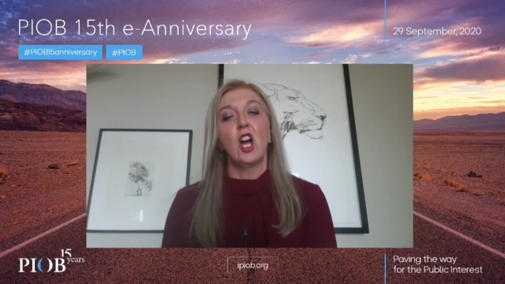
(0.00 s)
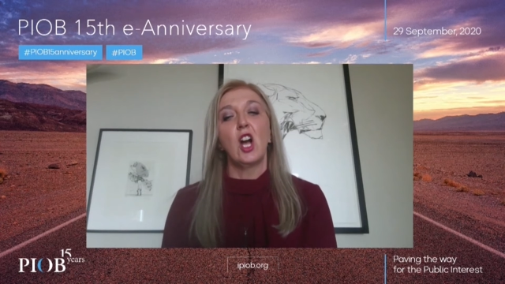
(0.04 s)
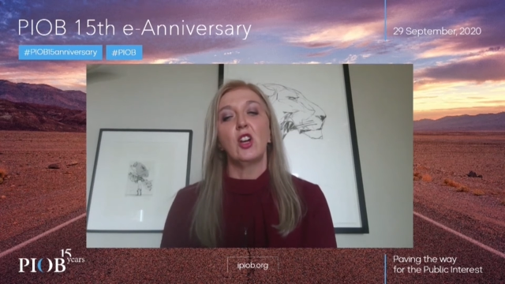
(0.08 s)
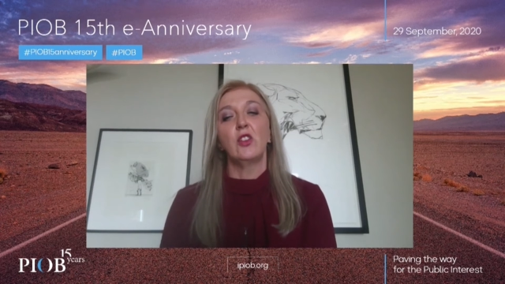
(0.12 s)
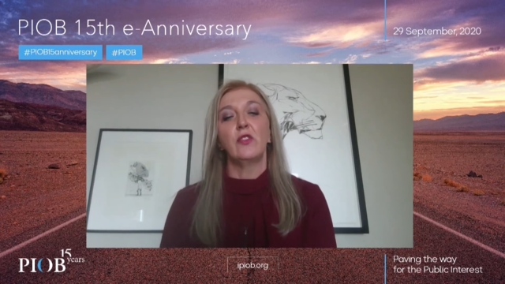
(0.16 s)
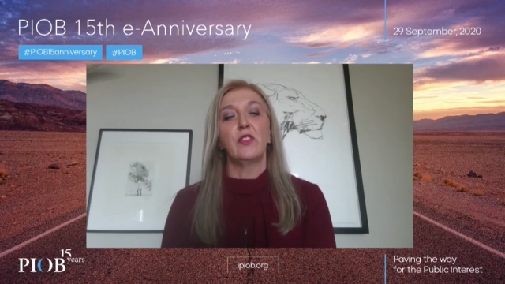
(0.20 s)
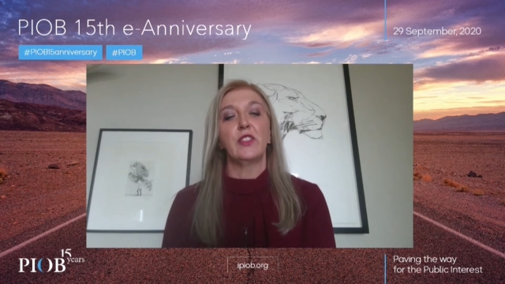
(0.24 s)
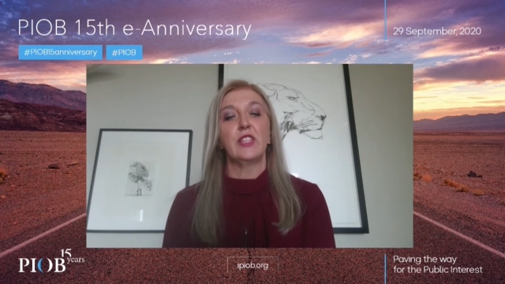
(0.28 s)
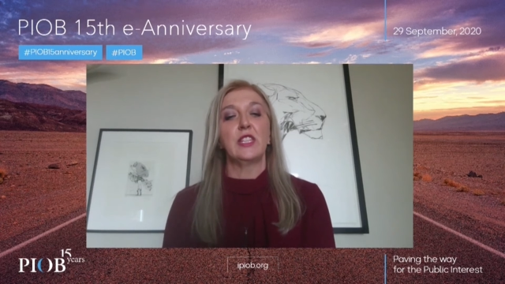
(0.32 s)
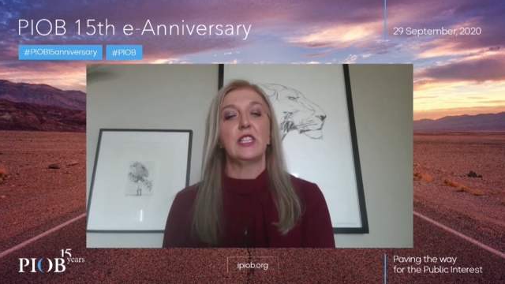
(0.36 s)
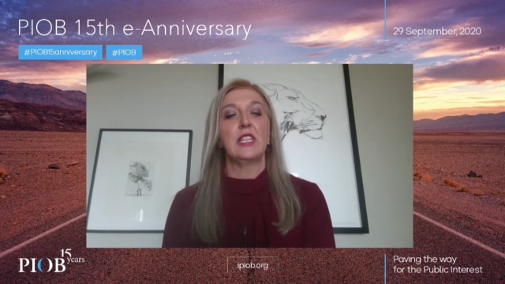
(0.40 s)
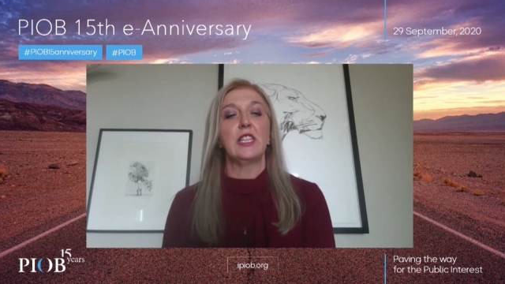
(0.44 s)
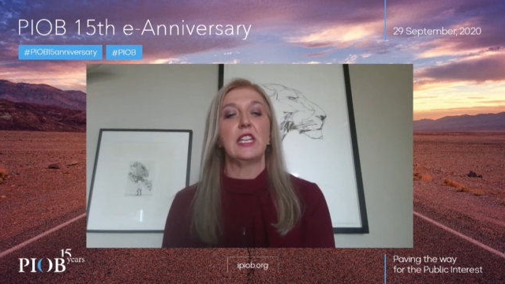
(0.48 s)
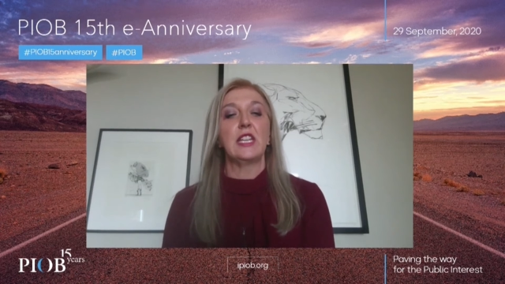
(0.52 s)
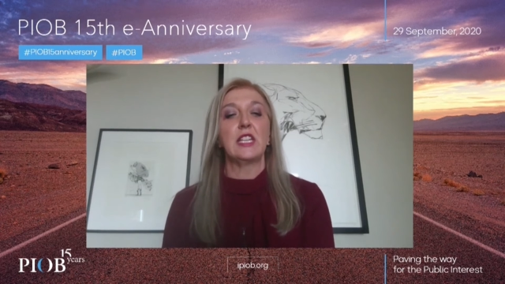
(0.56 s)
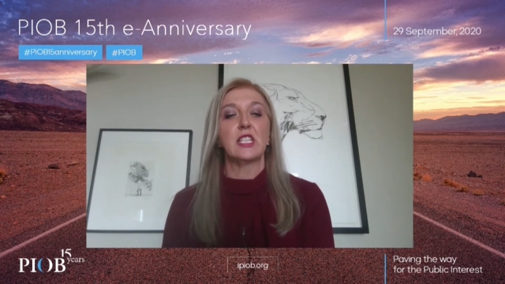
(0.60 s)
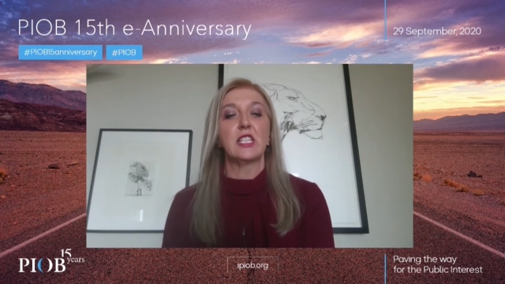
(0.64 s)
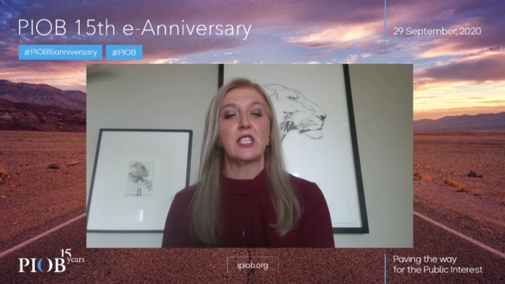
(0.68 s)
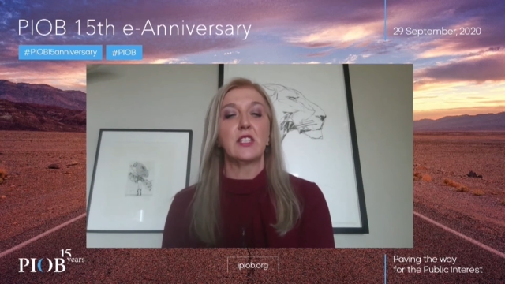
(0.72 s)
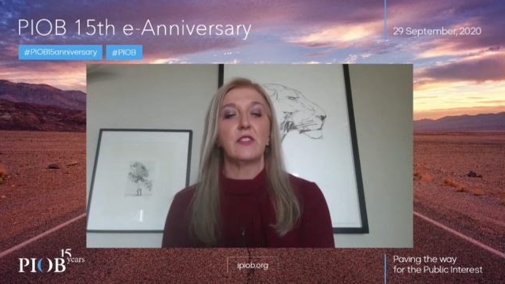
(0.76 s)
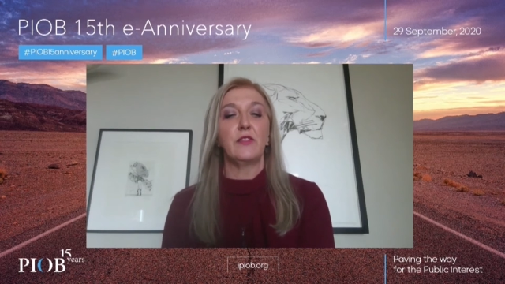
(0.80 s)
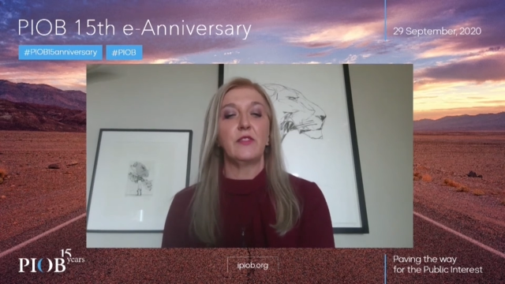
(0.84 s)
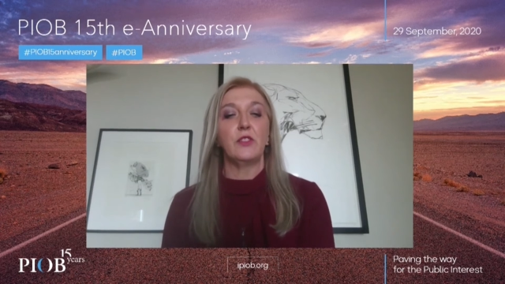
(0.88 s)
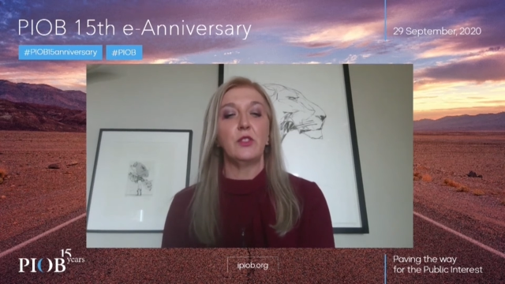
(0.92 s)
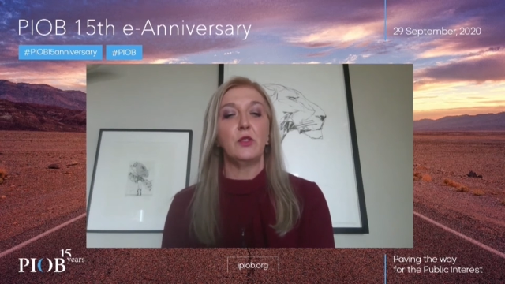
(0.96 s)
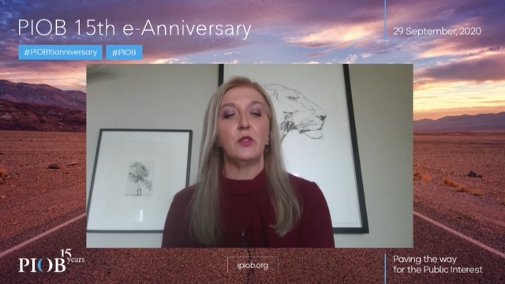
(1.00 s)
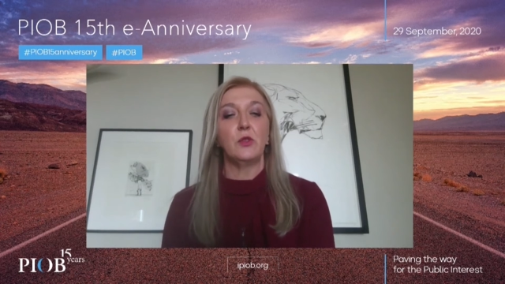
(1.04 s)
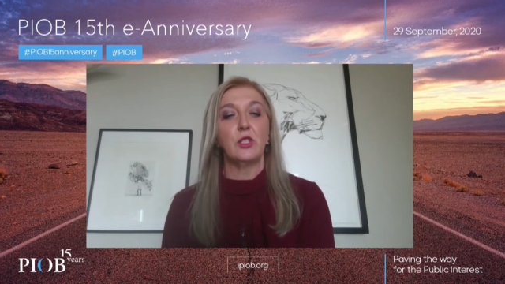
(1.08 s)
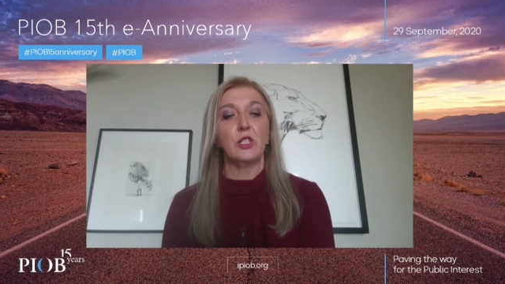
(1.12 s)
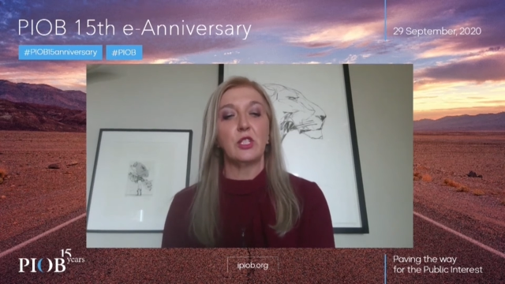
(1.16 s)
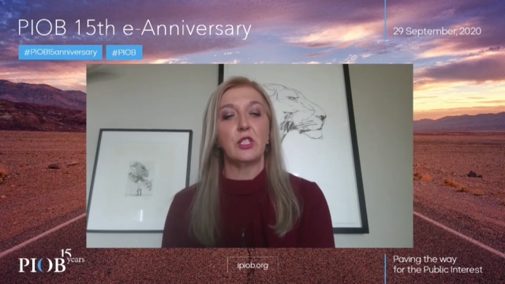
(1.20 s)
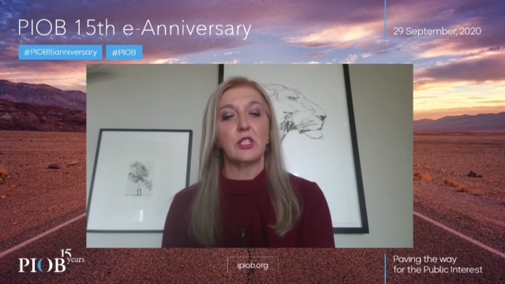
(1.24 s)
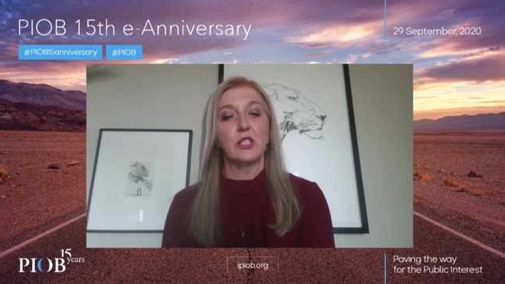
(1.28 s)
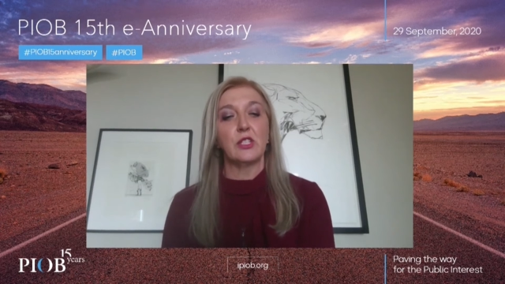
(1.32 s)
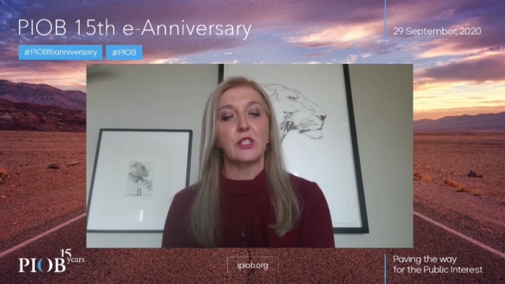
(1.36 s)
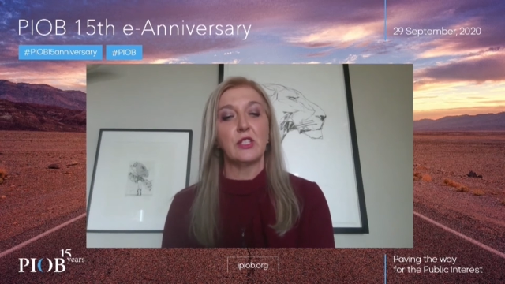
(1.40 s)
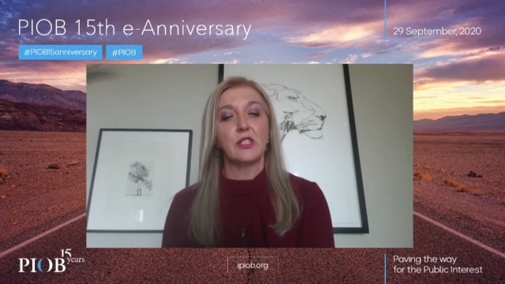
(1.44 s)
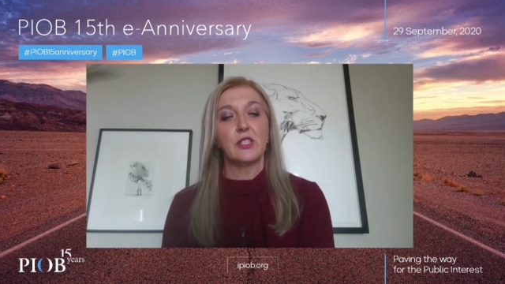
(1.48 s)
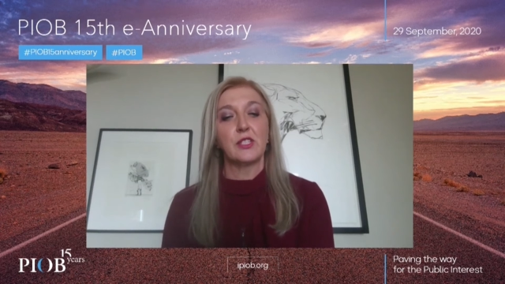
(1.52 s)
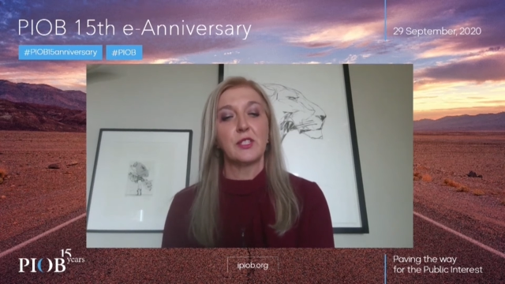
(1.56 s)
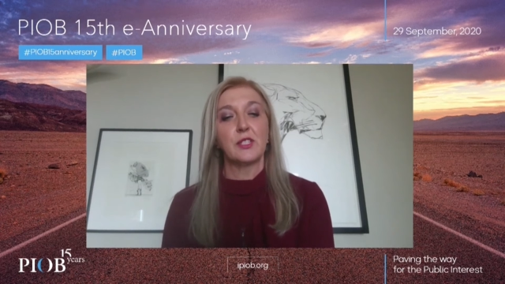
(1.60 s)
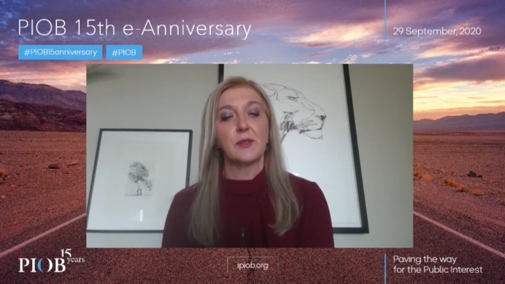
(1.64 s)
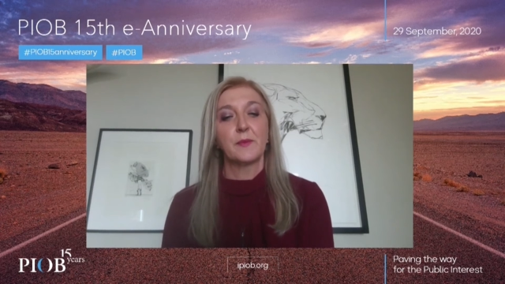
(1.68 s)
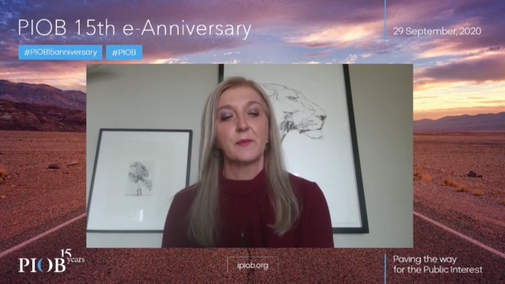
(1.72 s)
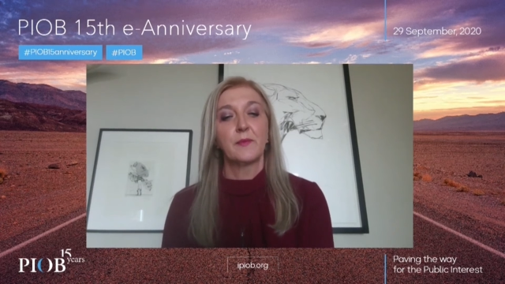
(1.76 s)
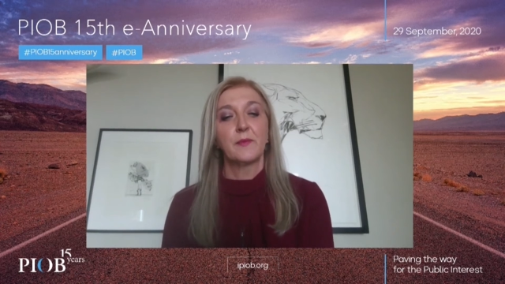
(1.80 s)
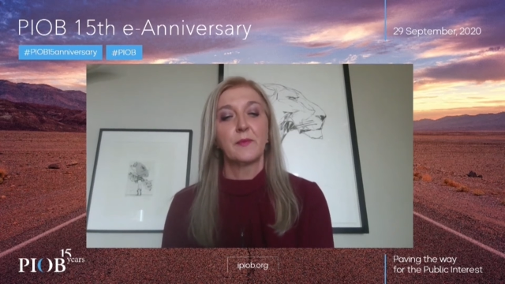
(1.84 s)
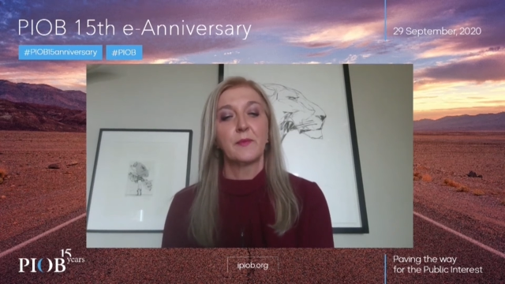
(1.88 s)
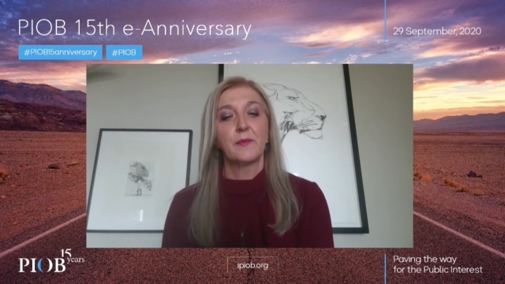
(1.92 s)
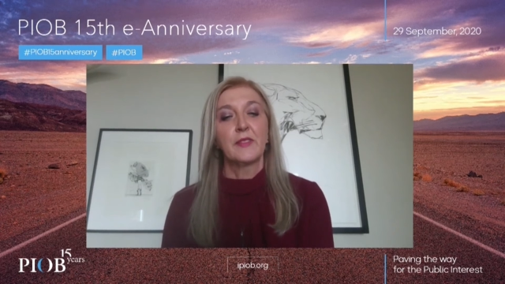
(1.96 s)
over the next few
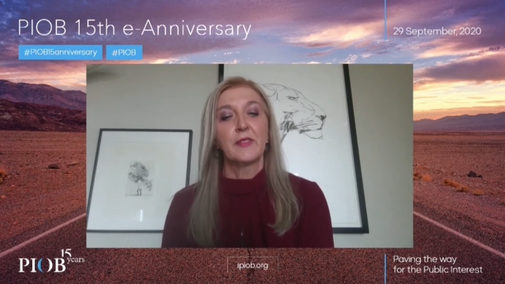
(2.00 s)
years.